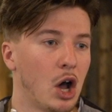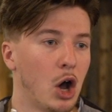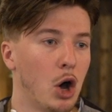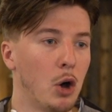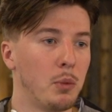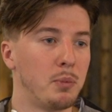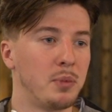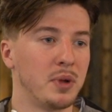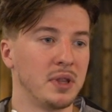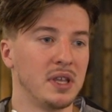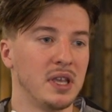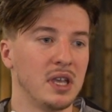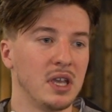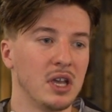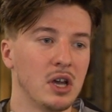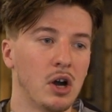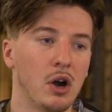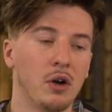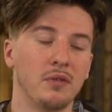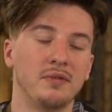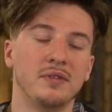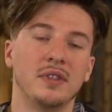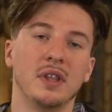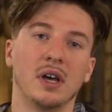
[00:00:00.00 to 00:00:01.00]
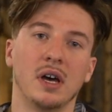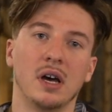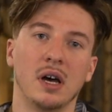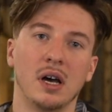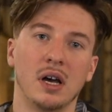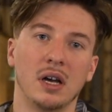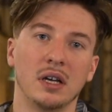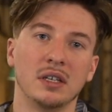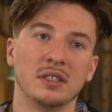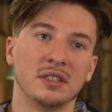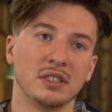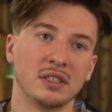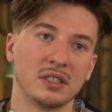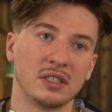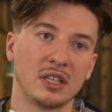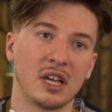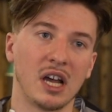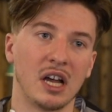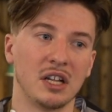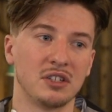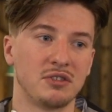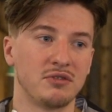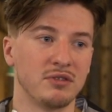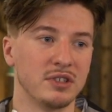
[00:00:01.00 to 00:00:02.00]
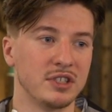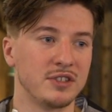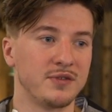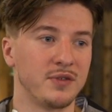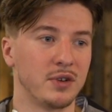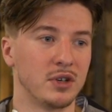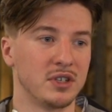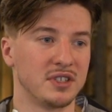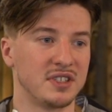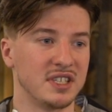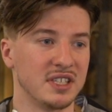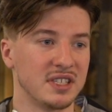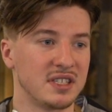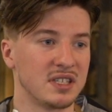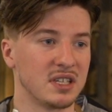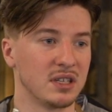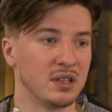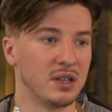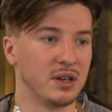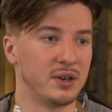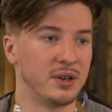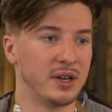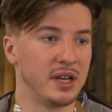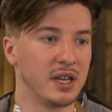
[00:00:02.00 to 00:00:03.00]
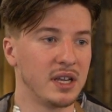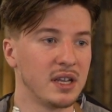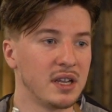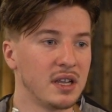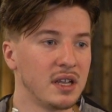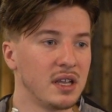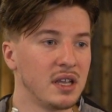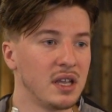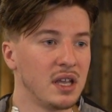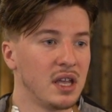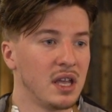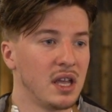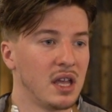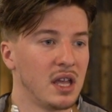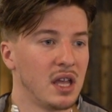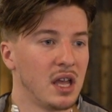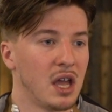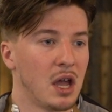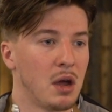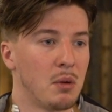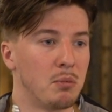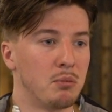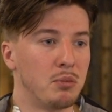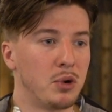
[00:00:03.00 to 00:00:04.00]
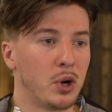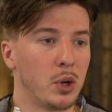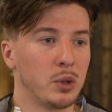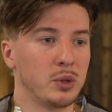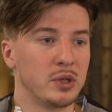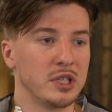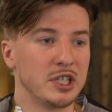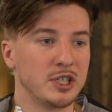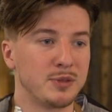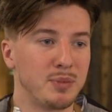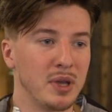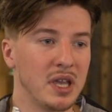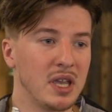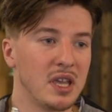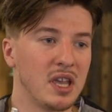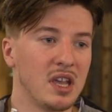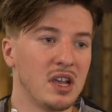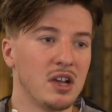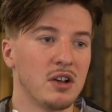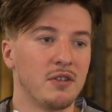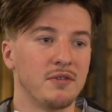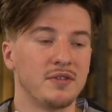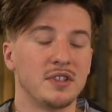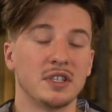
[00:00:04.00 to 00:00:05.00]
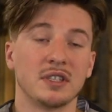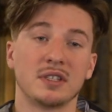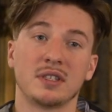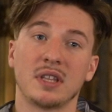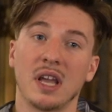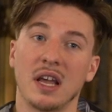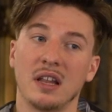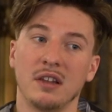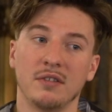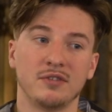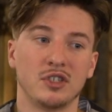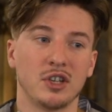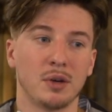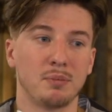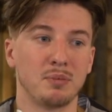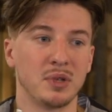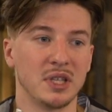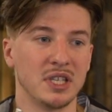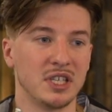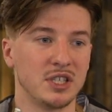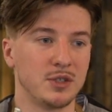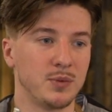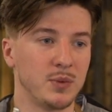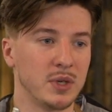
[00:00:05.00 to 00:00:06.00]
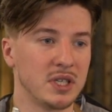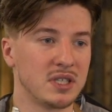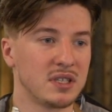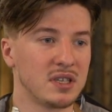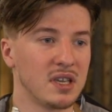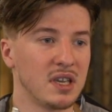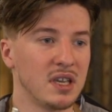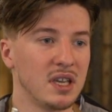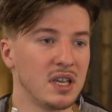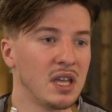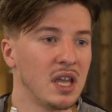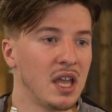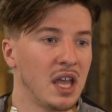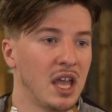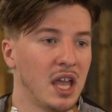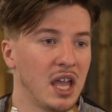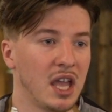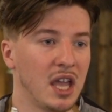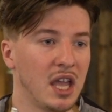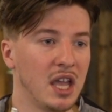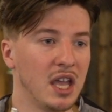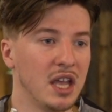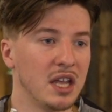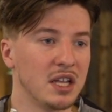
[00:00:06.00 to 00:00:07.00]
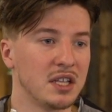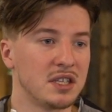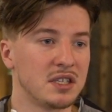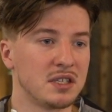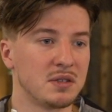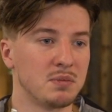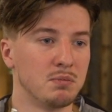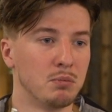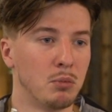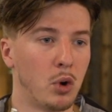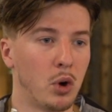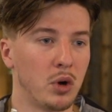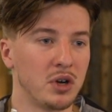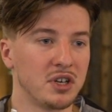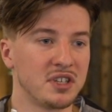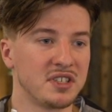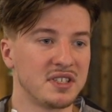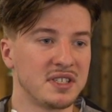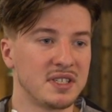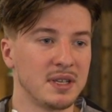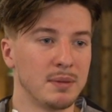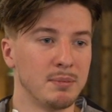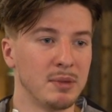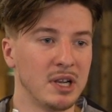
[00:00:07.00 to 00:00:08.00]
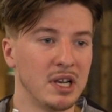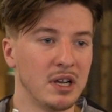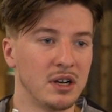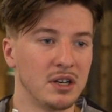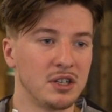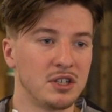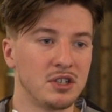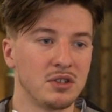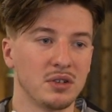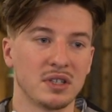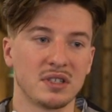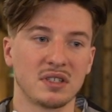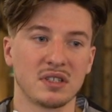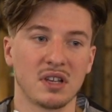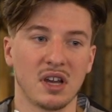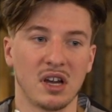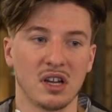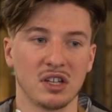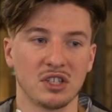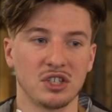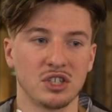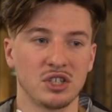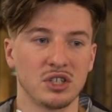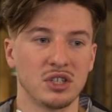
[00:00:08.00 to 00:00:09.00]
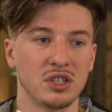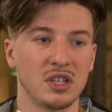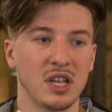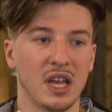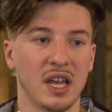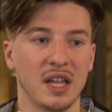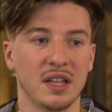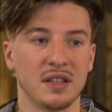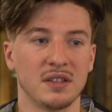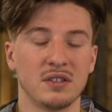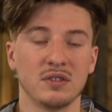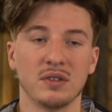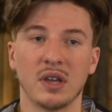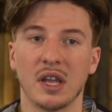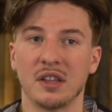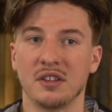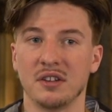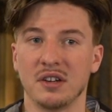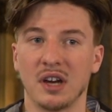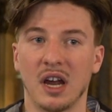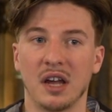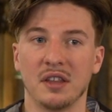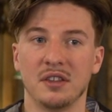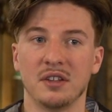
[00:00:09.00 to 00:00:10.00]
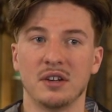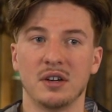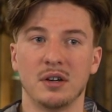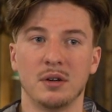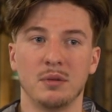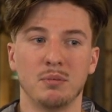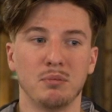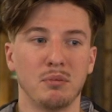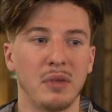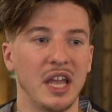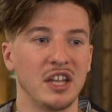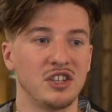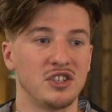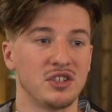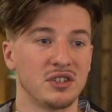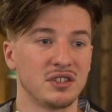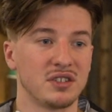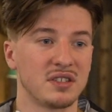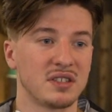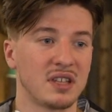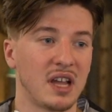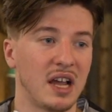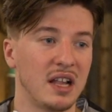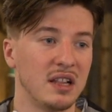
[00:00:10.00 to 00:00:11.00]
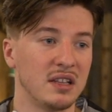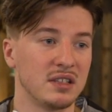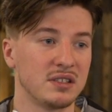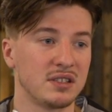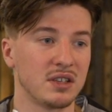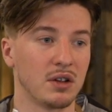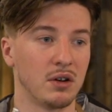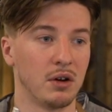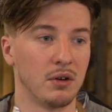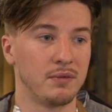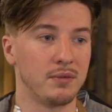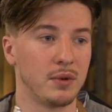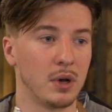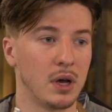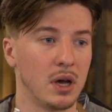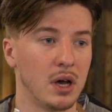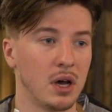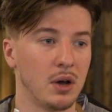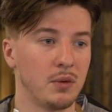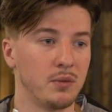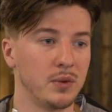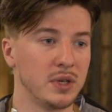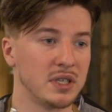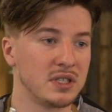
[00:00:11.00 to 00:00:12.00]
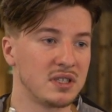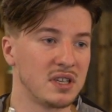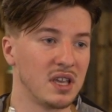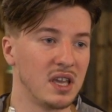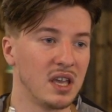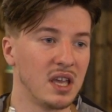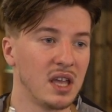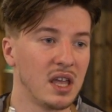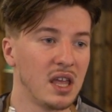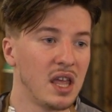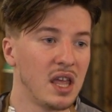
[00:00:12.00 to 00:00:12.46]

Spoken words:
opening of the country's first distillery. Broadly speaking of the style of Japanese whiskey, it's more similar to a Scotch than to other major styles of whiskey.